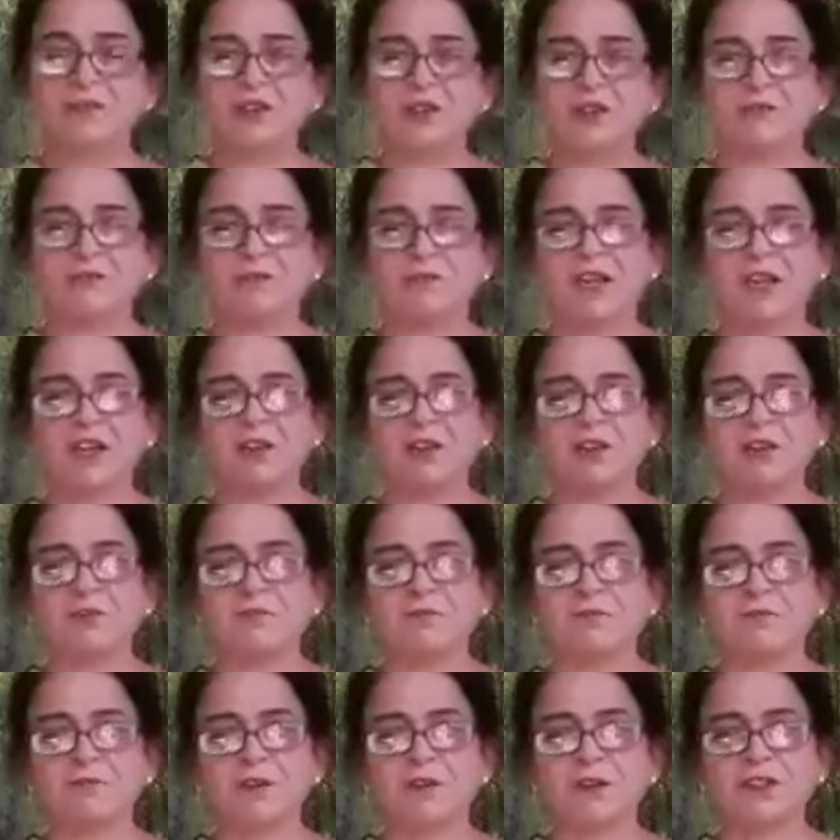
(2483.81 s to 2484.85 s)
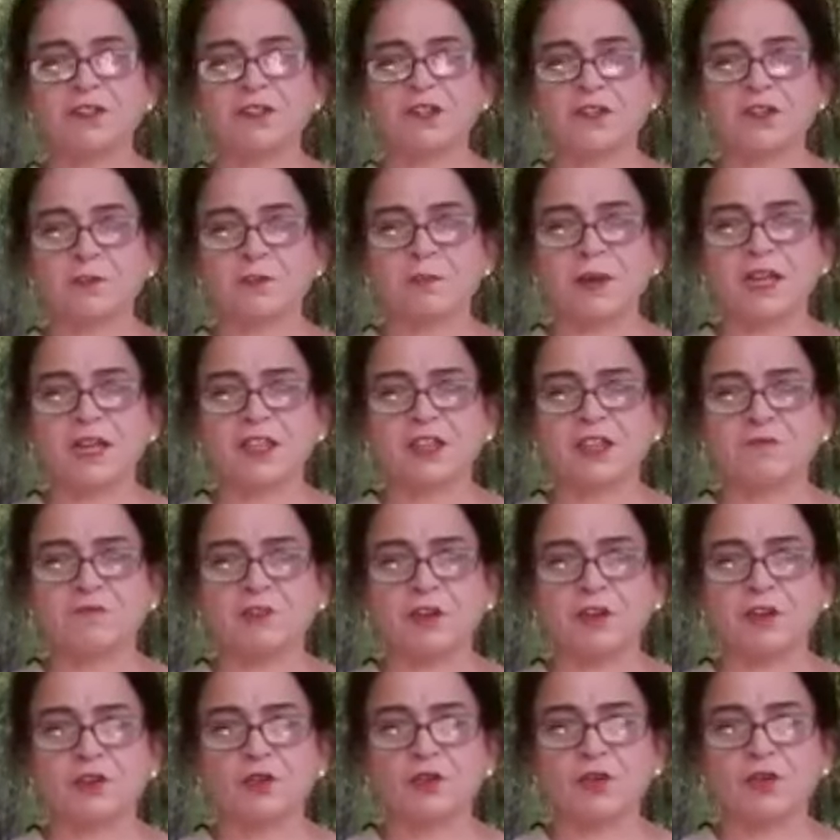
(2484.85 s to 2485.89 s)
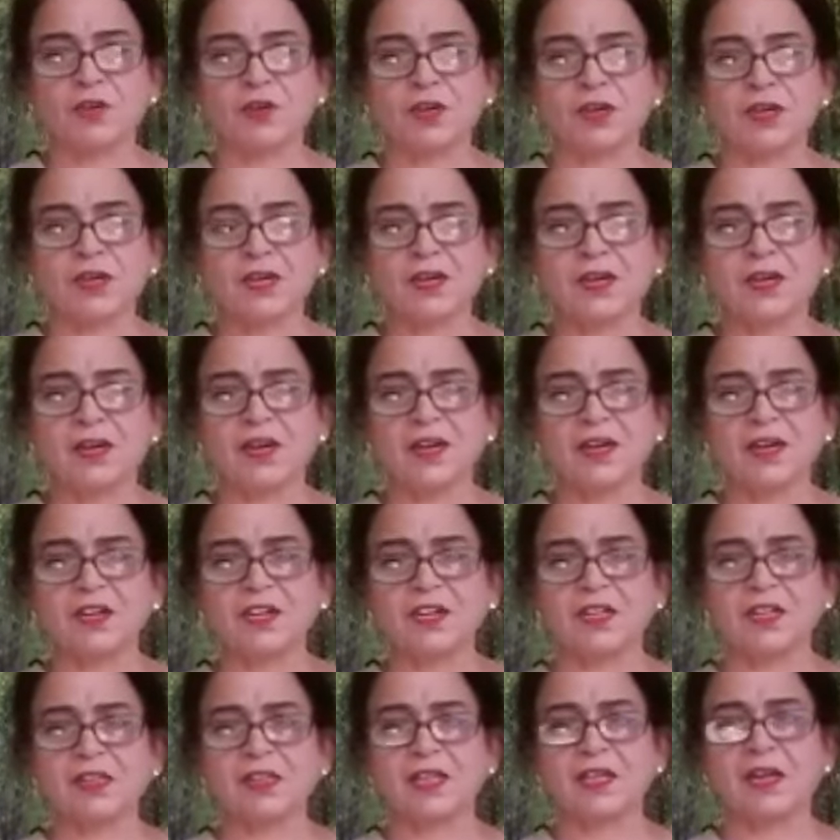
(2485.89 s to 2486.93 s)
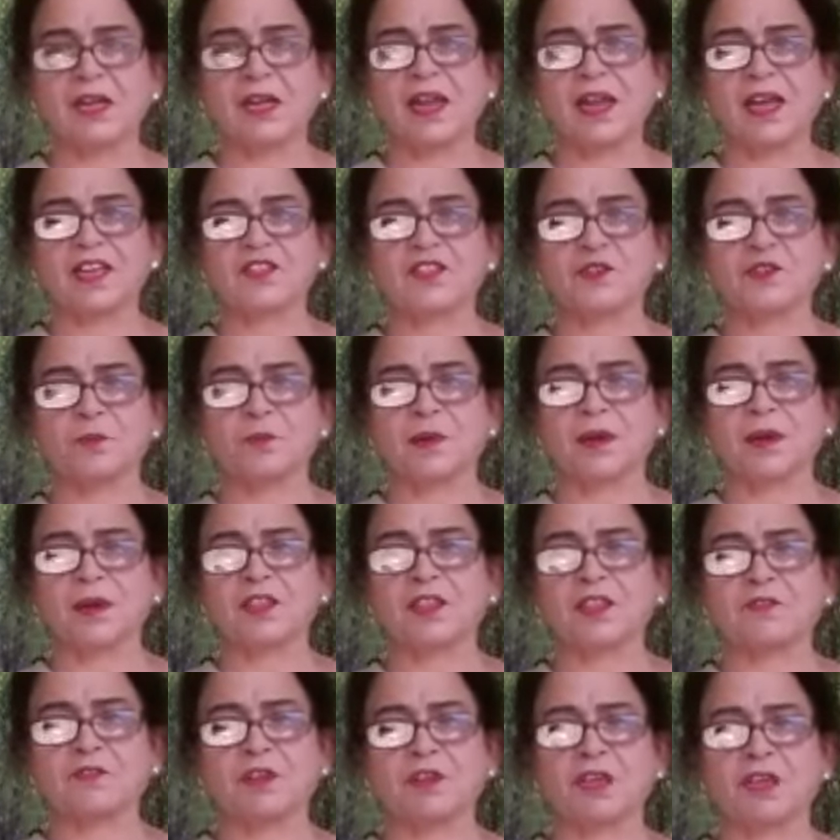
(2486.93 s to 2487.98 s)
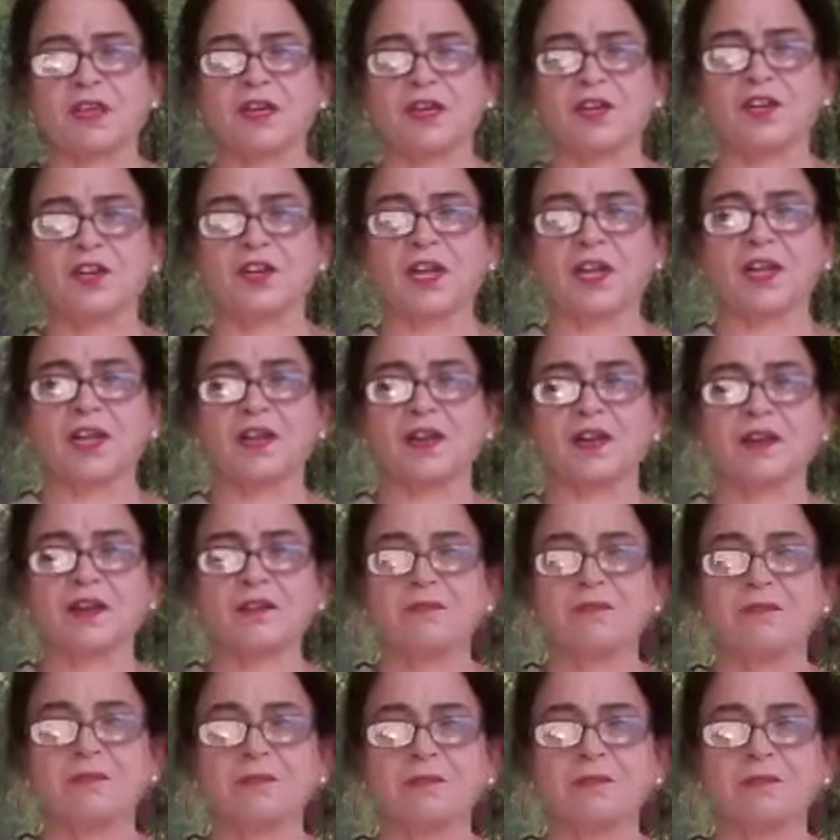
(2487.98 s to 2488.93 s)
From the very first breath we took until the last breath we're going to take.